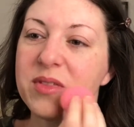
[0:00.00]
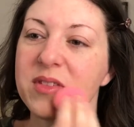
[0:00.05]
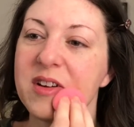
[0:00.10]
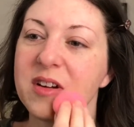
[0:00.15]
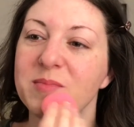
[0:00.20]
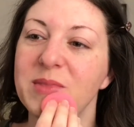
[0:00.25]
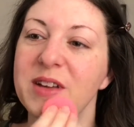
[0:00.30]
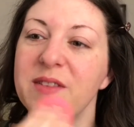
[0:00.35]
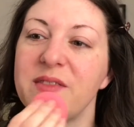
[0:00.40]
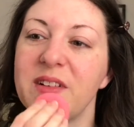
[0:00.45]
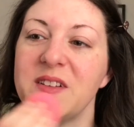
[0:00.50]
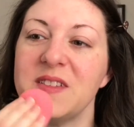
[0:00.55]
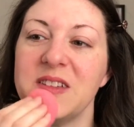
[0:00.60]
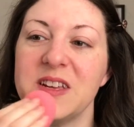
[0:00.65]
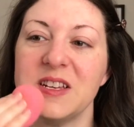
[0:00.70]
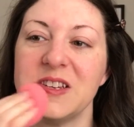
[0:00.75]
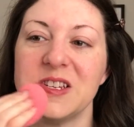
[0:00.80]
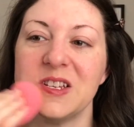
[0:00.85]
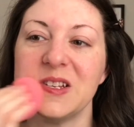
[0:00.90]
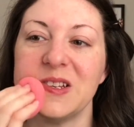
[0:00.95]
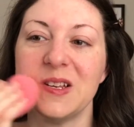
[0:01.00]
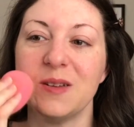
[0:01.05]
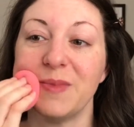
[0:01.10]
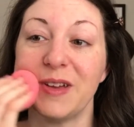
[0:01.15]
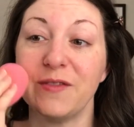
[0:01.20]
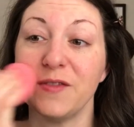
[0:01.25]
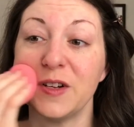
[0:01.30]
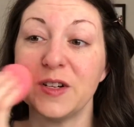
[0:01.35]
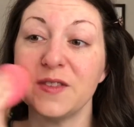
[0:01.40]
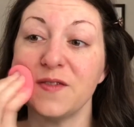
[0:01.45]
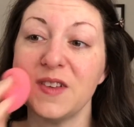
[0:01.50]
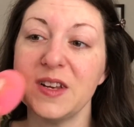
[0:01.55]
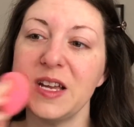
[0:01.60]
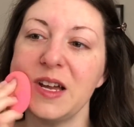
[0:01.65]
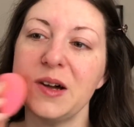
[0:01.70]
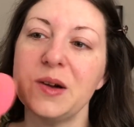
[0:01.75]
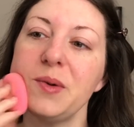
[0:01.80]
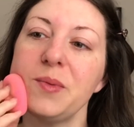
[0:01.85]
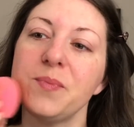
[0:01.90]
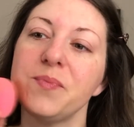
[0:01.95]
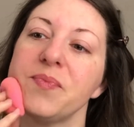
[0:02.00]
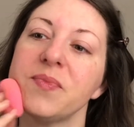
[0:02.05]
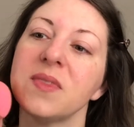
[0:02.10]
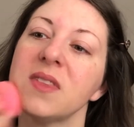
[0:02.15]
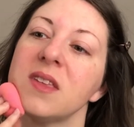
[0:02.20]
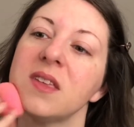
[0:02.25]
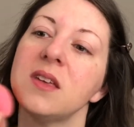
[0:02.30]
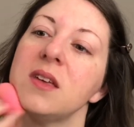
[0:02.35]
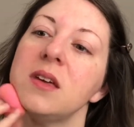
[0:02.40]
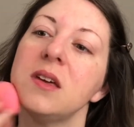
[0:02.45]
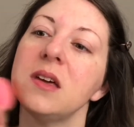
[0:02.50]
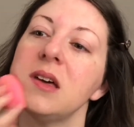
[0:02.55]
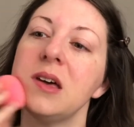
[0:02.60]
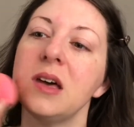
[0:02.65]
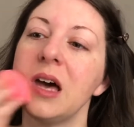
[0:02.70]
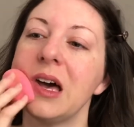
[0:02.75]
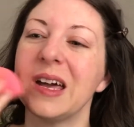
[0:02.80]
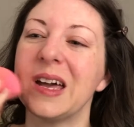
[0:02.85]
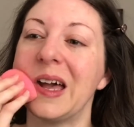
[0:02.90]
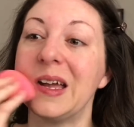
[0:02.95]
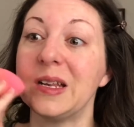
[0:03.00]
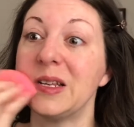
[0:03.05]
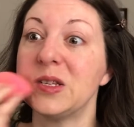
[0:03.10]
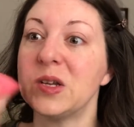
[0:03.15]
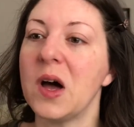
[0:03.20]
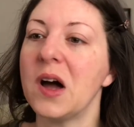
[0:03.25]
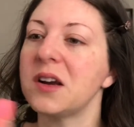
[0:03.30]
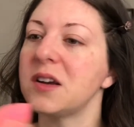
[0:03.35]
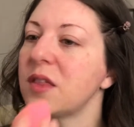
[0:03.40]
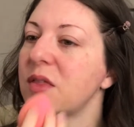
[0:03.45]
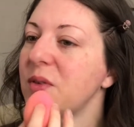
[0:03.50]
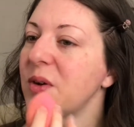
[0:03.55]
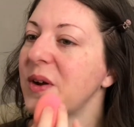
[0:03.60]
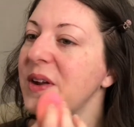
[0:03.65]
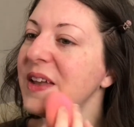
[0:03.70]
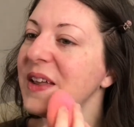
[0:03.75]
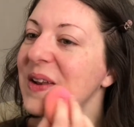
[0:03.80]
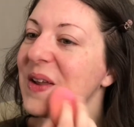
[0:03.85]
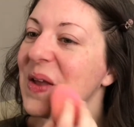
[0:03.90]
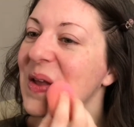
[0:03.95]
on my foundation in my first video. I kind of talked through it.